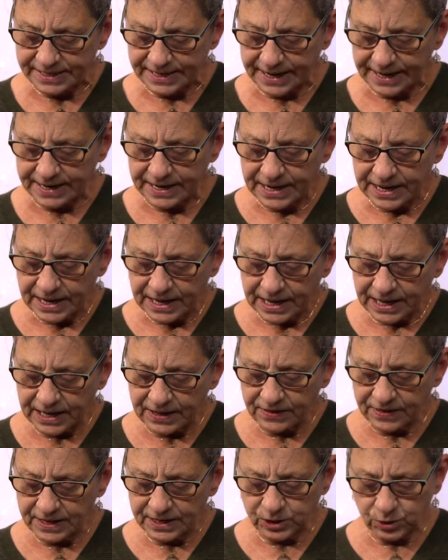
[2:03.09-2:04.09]
said,
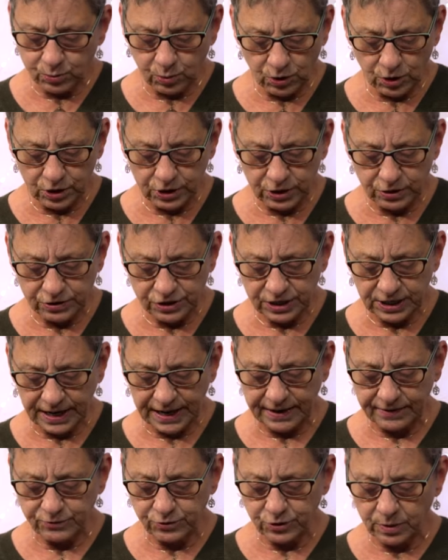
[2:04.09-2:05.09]
"In this world you shall
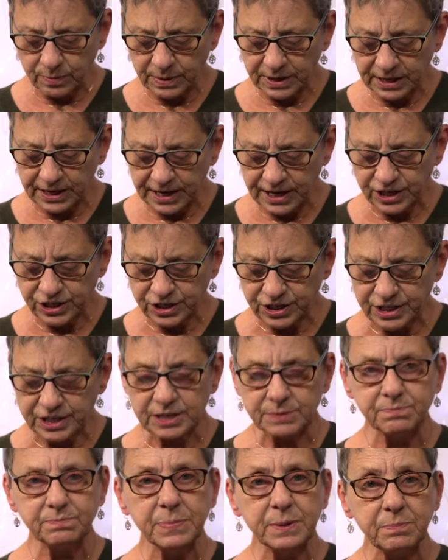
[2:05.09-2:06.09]
have
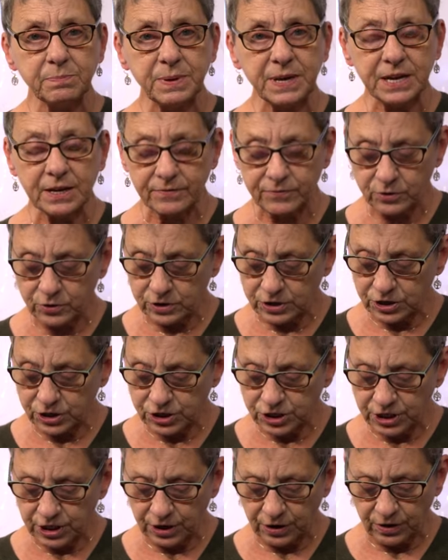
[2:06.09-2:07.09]
tribulations, but be of good
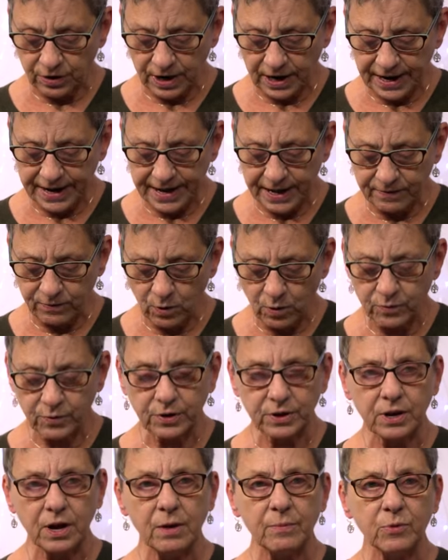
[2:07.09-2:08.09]
cheer. I have
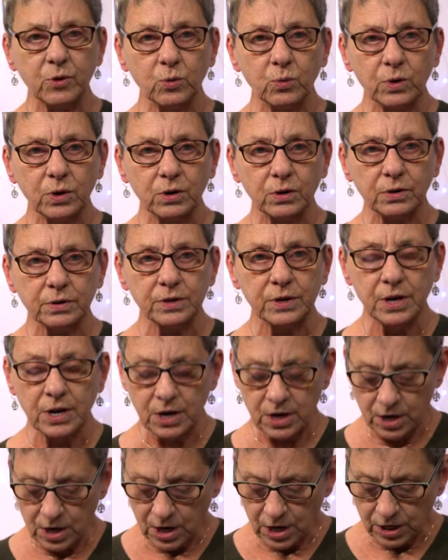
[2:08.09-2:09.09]
overcome the world."
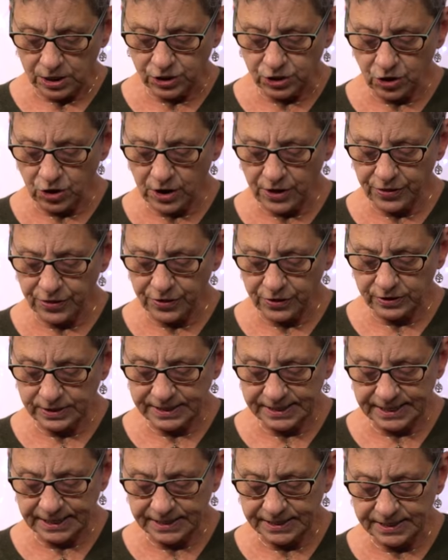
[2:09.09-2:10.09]
John
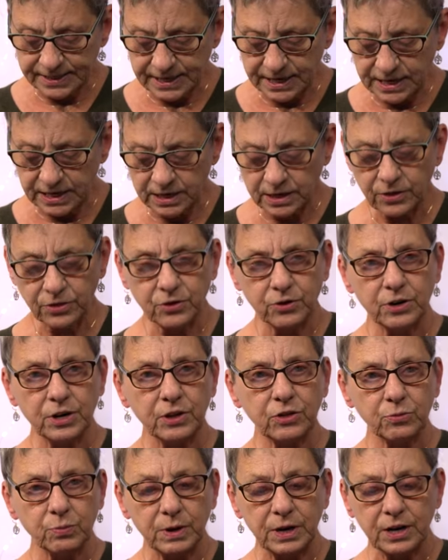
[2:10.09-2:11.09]
16,
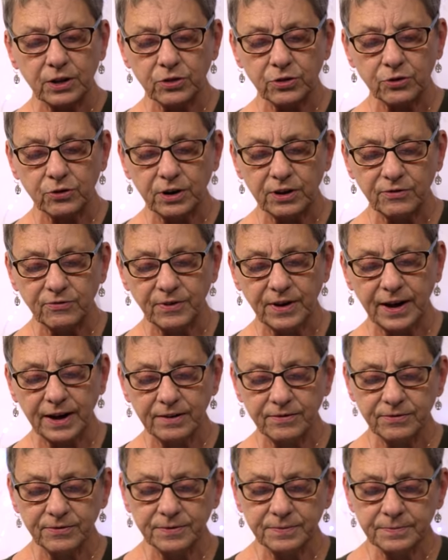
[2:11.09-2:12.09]
33 to
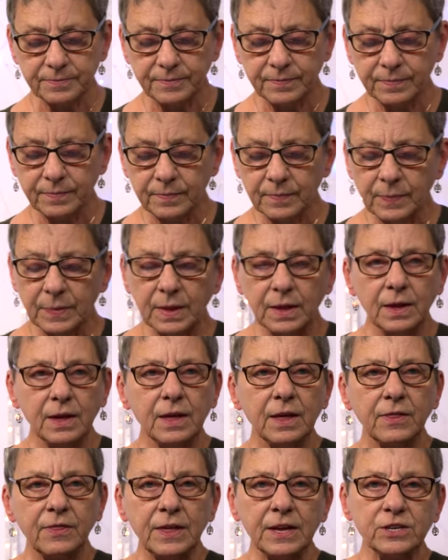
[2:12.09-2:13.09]
35.
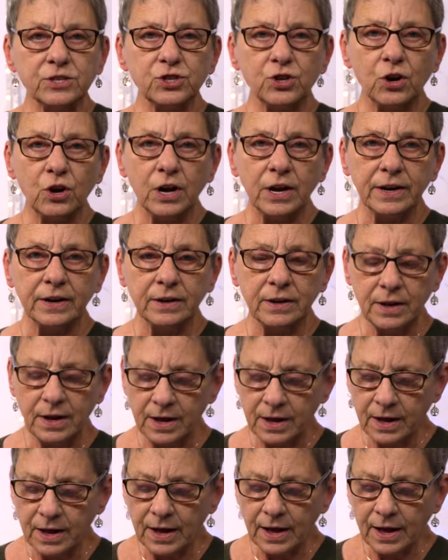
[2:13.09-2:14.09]
Then John,
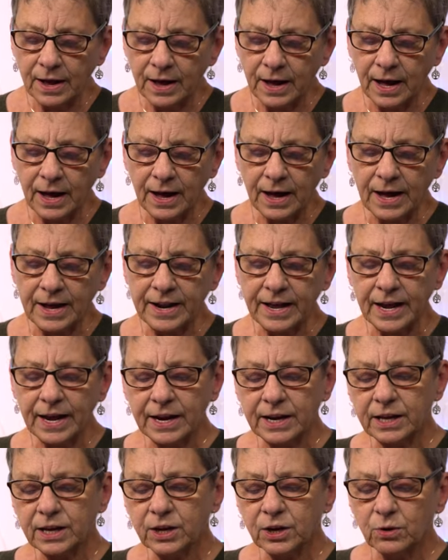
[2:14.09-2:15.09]
an
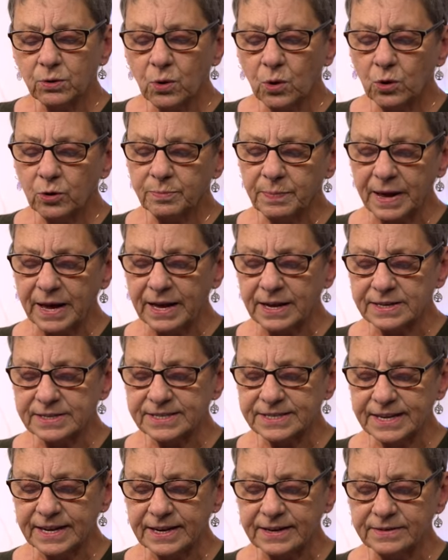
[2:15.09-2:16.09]
80-year-old man,
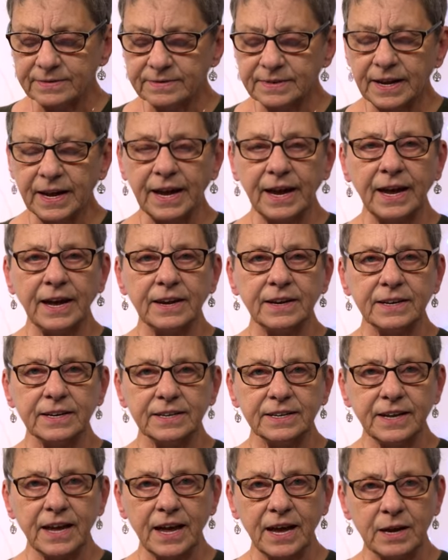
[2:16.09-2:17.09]
said, "And
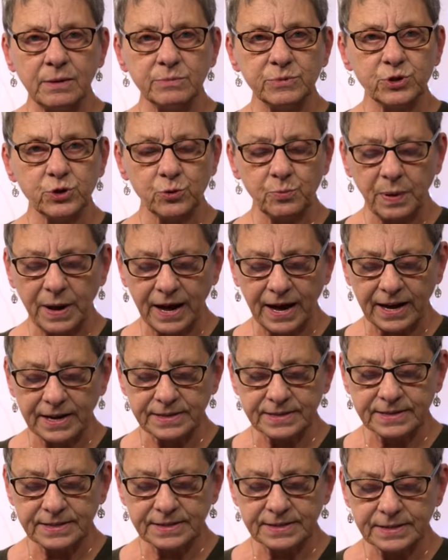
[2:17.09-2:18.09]
it came to
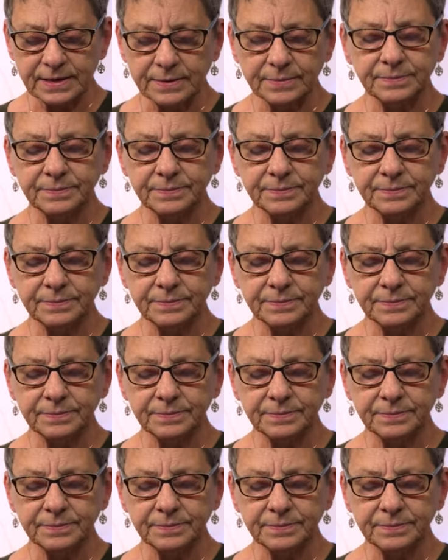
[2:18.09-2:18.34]
pass,"